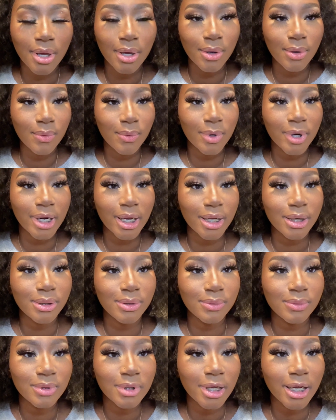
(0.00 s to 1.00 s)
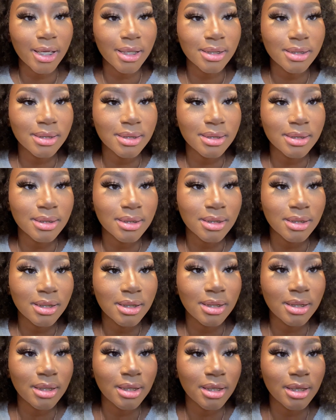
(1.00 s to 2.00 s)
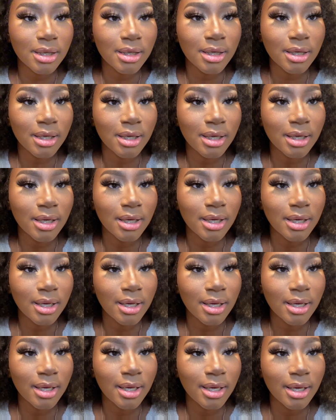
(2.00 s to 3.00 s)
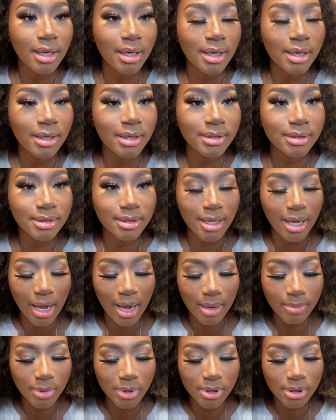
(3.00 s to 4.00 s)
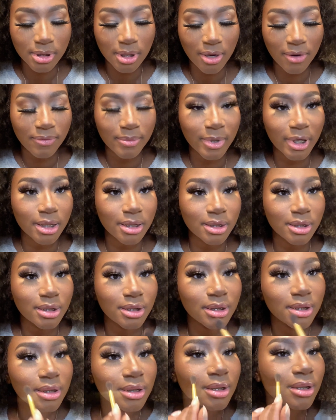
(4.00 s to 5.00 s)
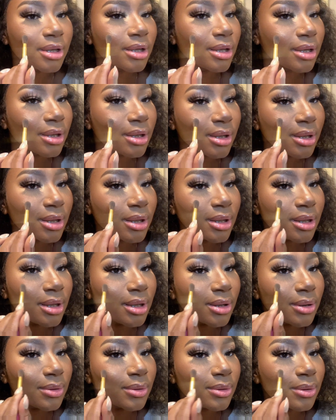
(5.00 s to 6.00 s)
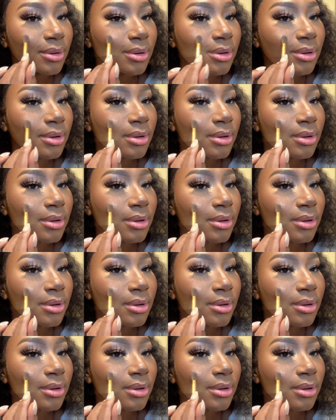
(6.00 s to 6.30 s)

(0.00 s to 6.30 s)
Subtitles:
What I do like to see is the apples of my cheek glow